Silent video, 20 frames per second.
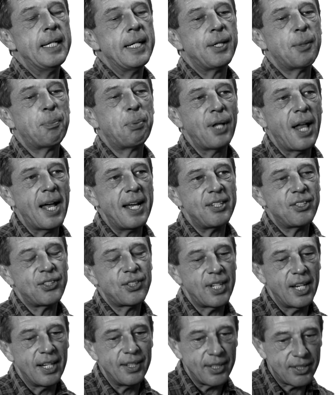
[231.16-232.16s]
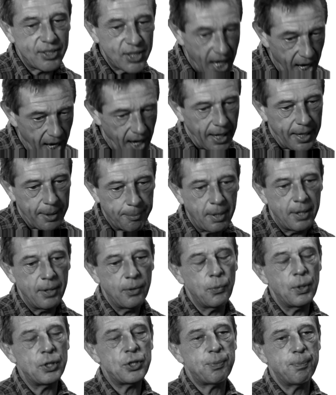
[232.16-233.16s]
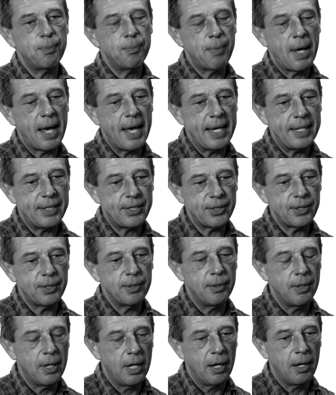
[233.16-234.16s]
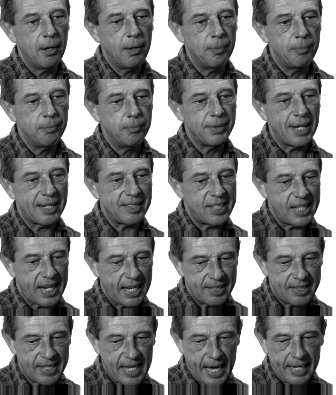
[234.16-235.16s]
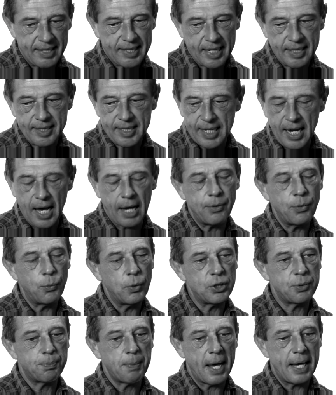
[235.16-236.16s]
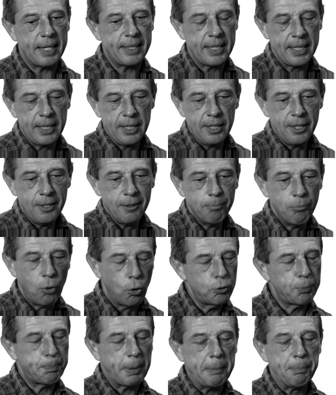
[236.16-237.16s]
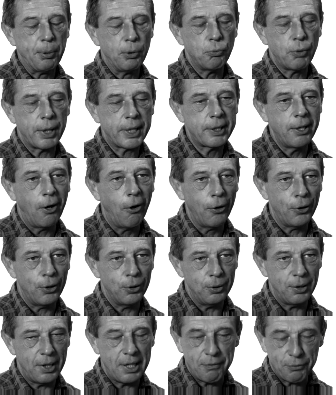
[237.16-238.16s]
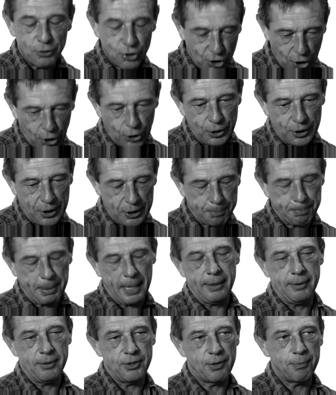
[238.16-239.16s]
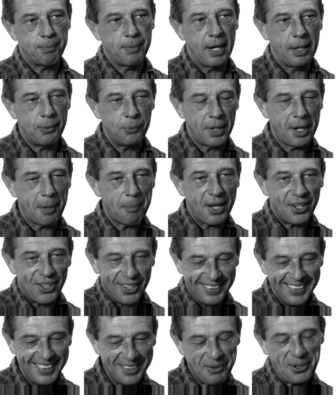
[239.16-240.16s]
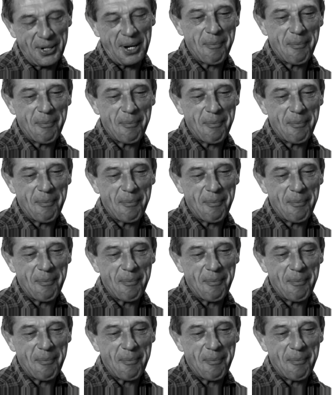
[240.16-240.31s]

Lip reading: The place at the time, which made 1988-89, which made most people recoil, even journalist pals of mine, when I